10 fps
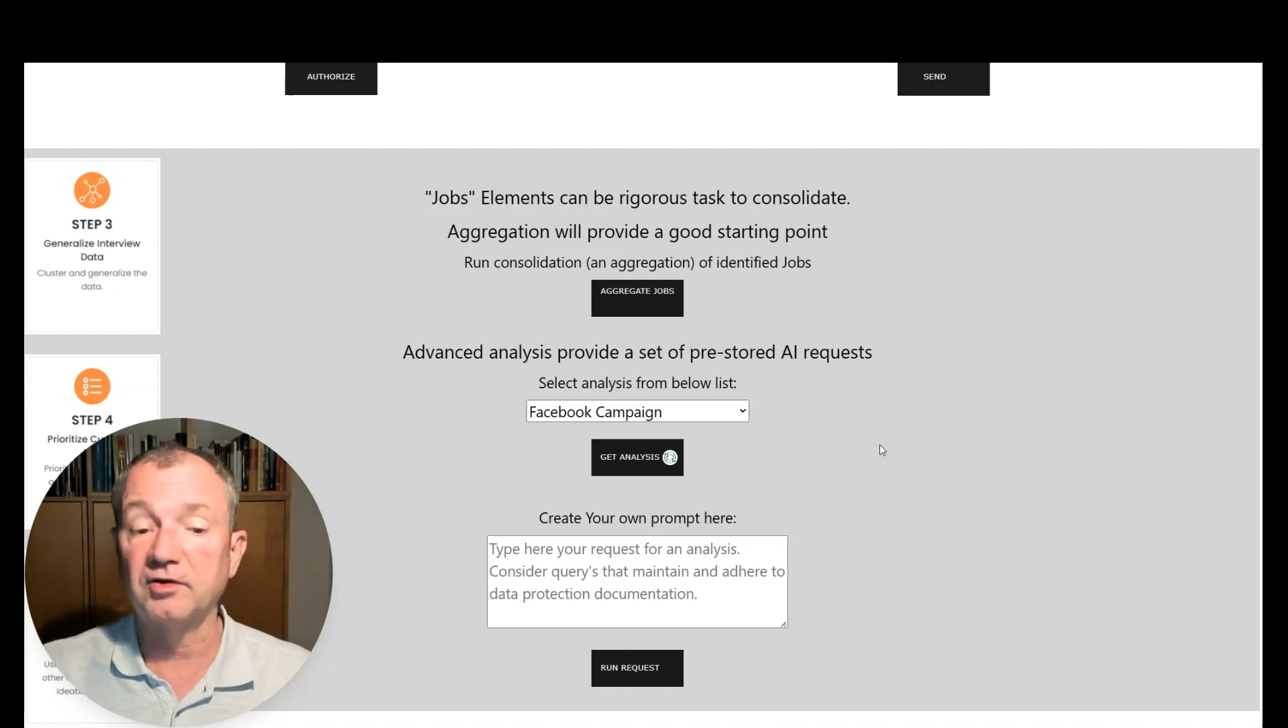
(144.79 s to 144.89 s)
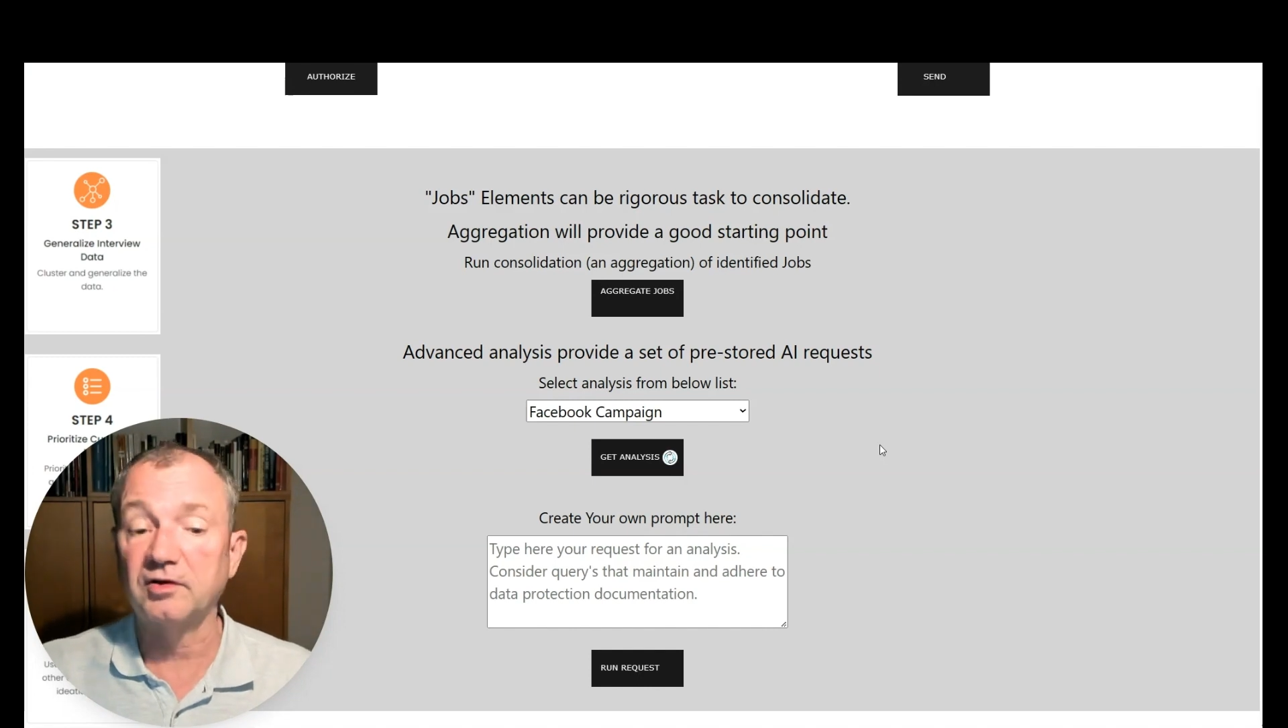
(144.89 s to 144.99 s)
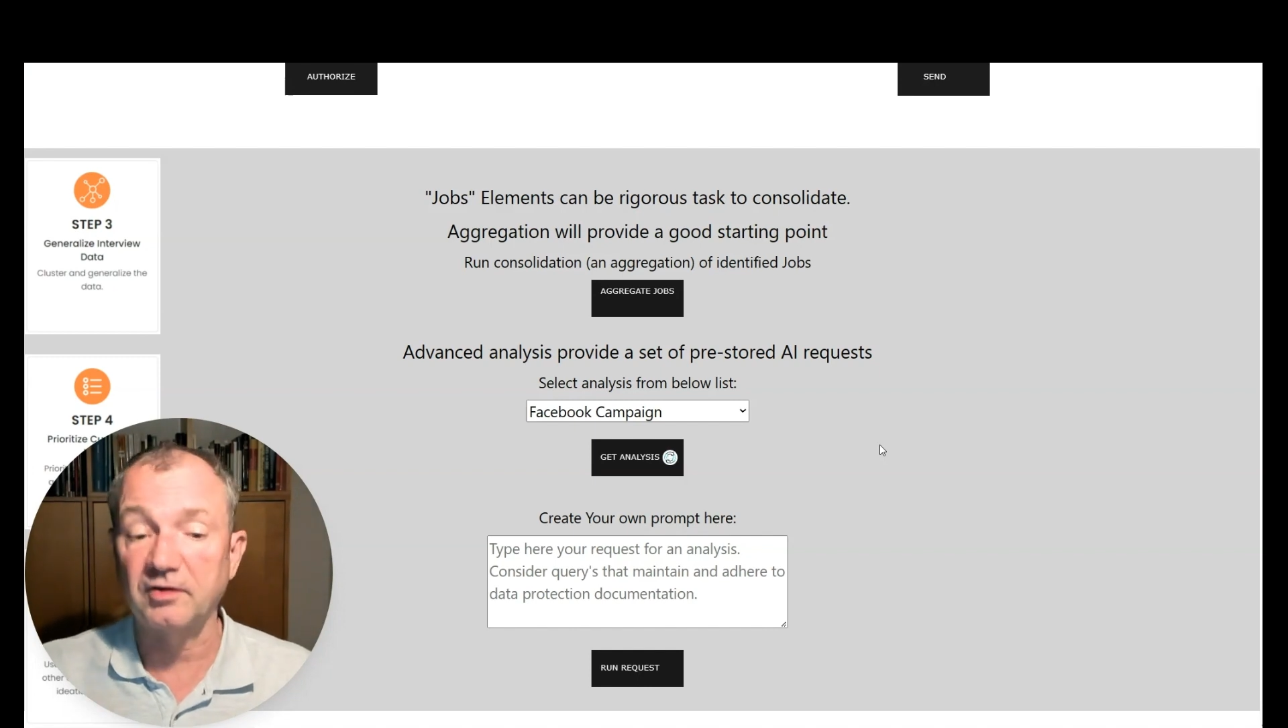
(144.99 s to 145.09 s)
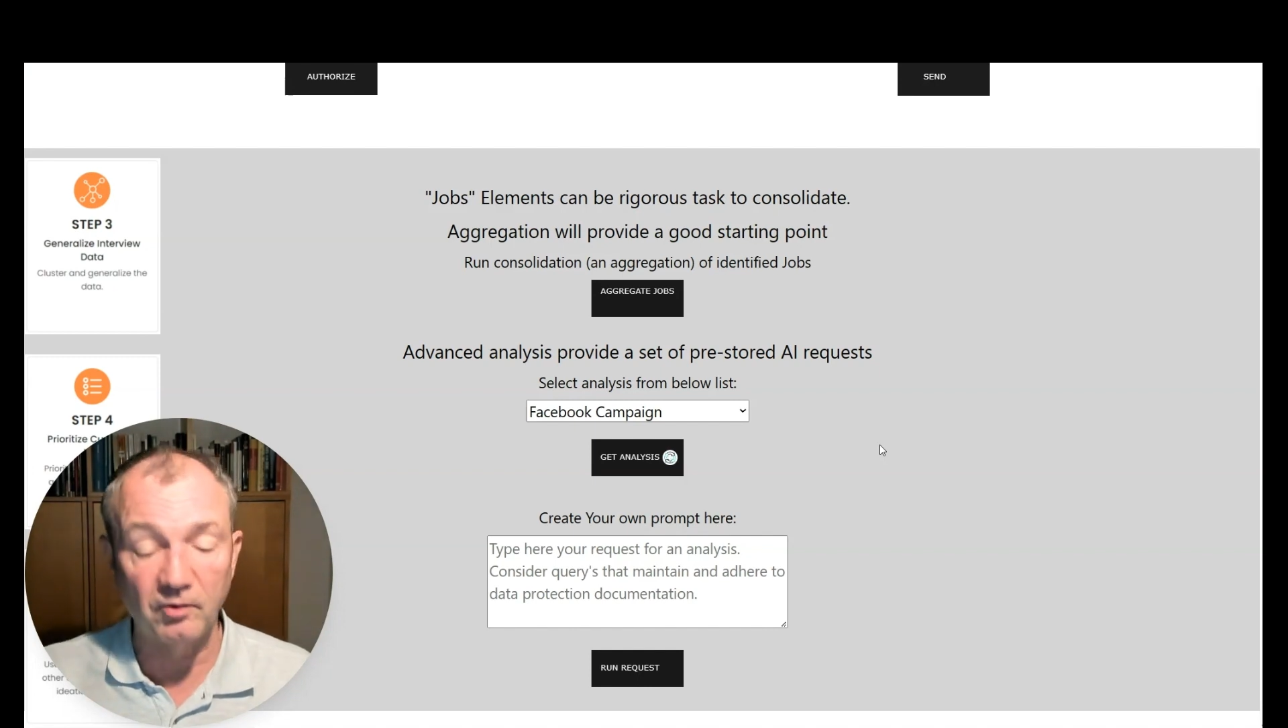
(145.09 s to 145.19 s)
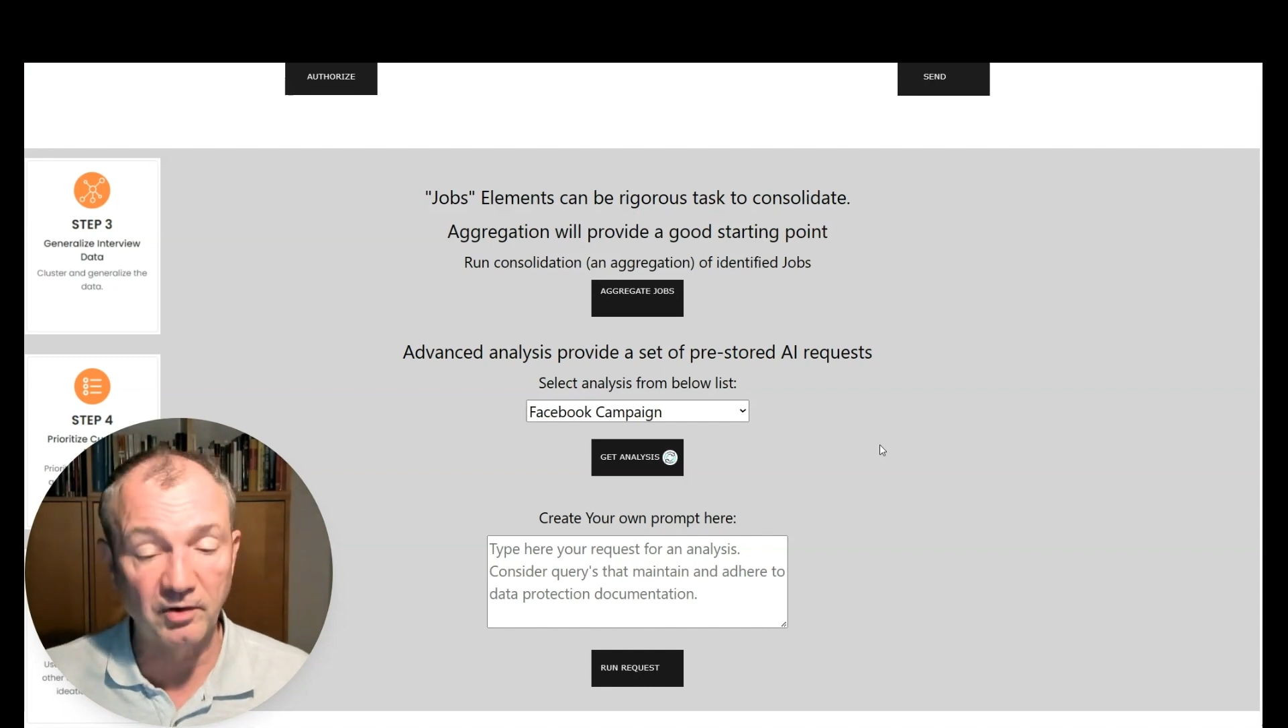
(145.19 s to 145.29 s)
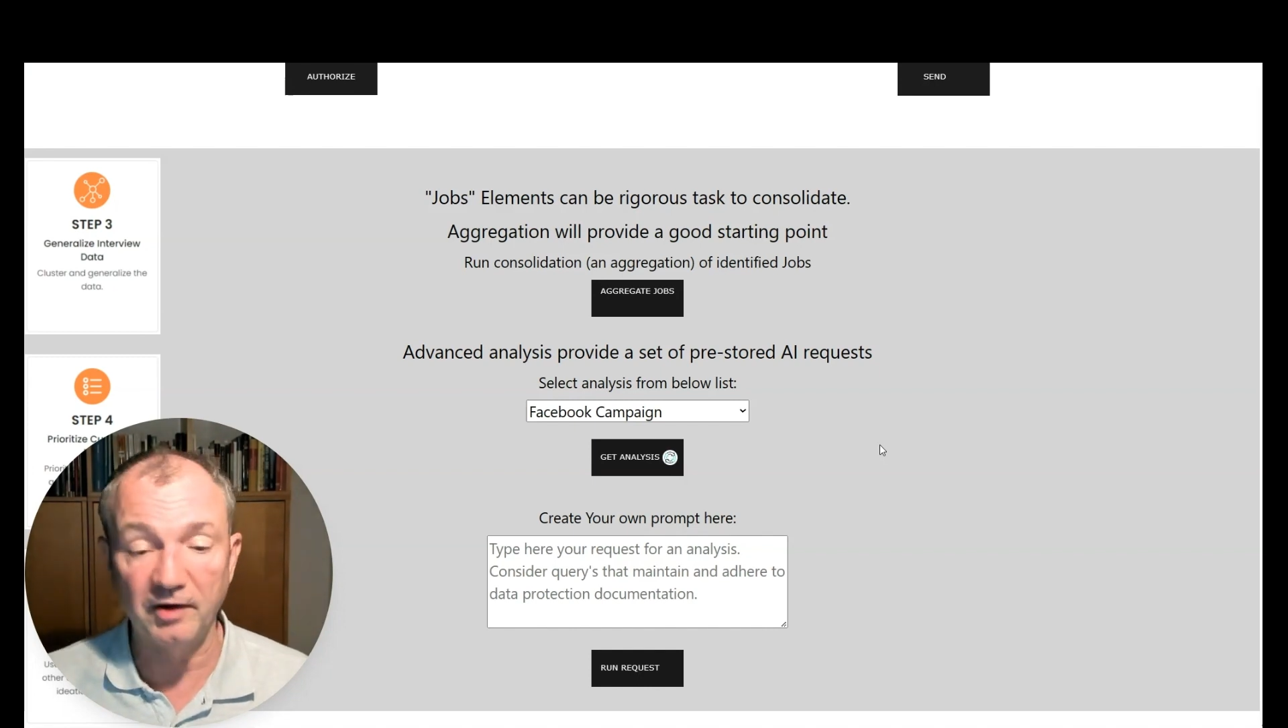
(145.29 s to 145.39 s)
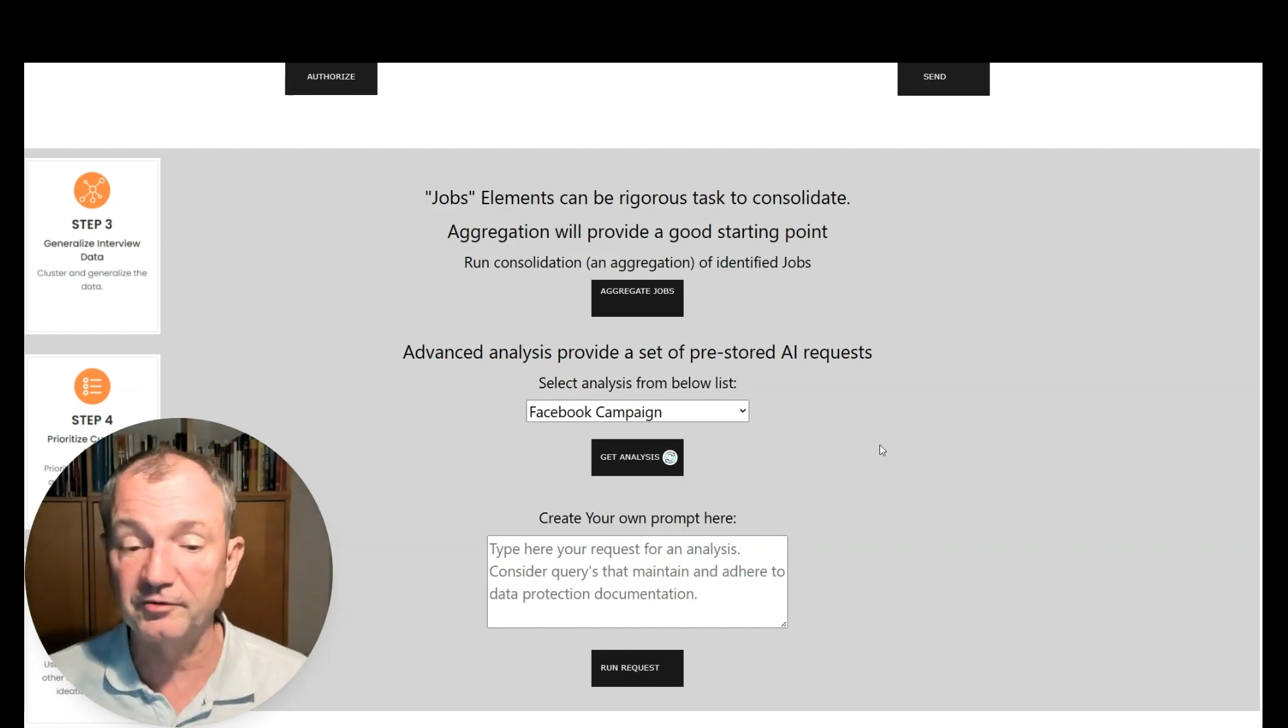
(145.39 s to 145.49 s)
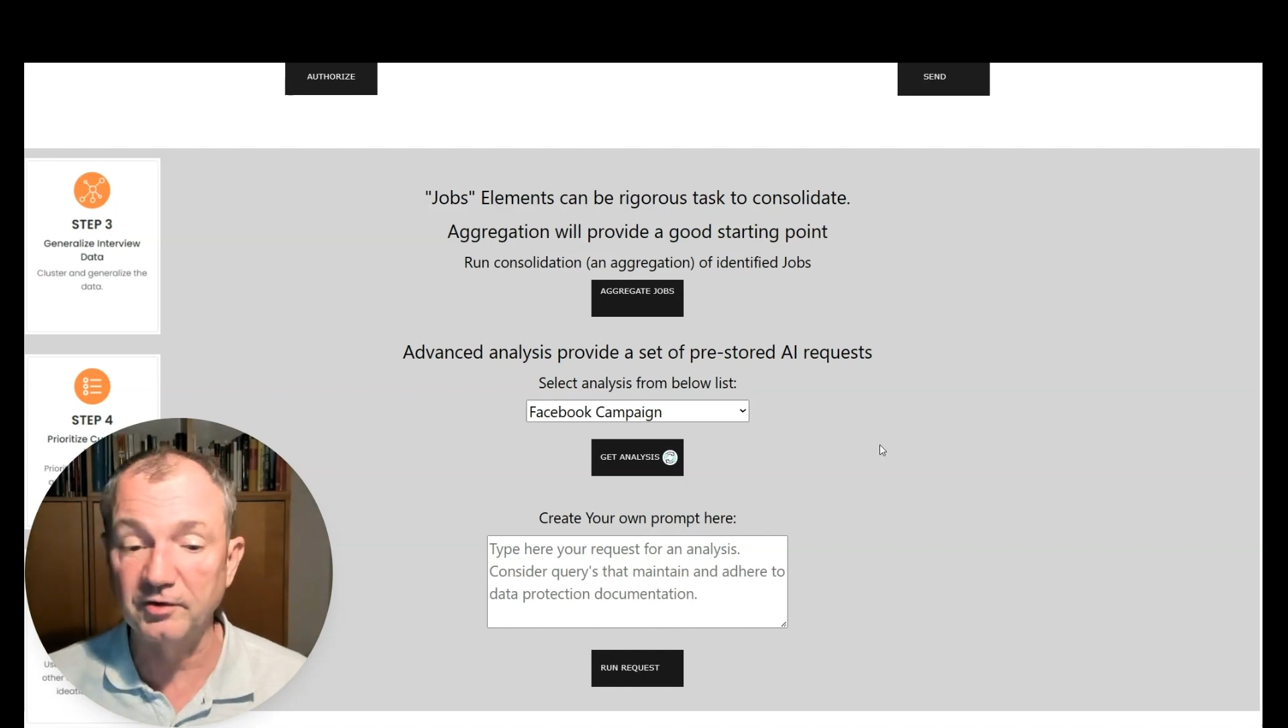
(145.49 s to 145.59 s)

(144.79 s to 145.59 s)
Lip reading: don't have to